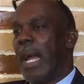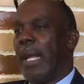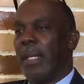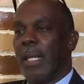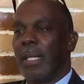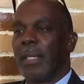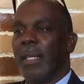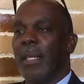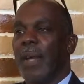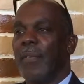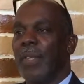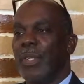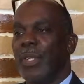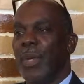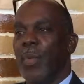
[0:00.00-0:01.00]
Right. That's enough
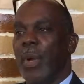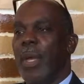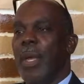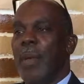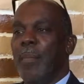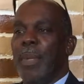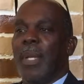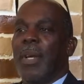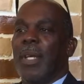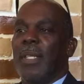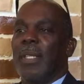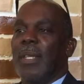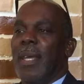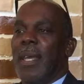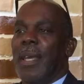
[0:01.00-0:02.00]
to do it
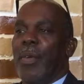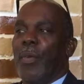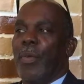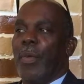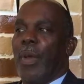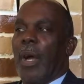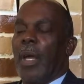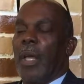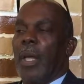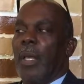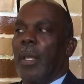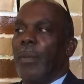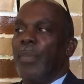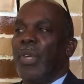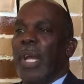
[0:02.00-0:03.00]
because
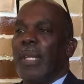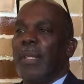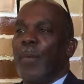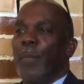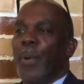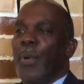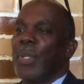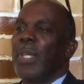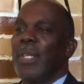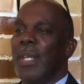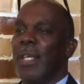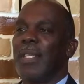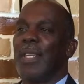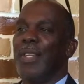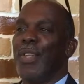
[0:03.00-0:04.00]
an objective person
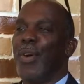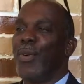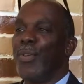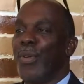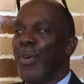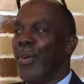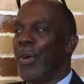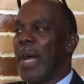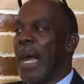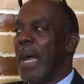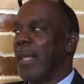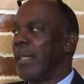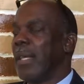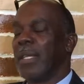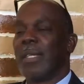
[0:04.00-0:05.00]
doesn't
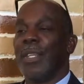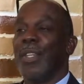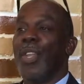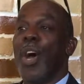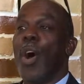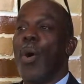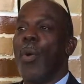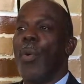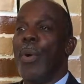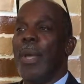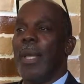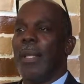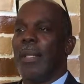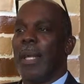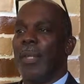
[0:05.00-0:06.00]
know
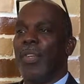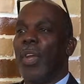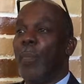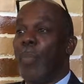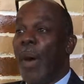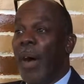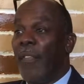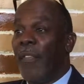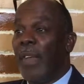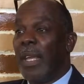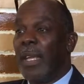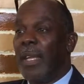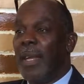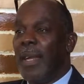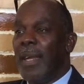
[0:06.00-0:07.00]
that you're
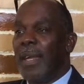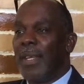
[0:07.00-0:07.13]
puffing.